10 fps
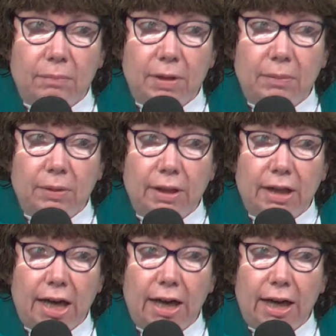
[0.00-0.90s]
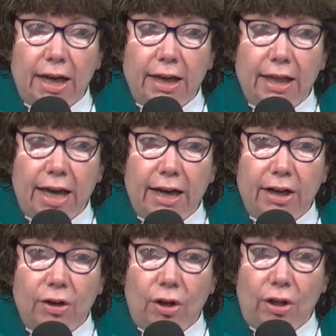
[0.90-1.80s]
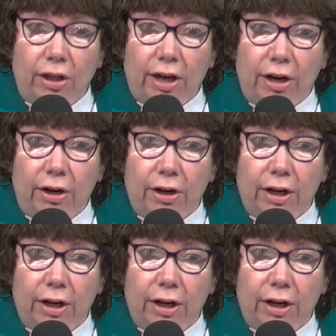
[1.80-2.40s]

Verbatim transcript: people did not like that at all there.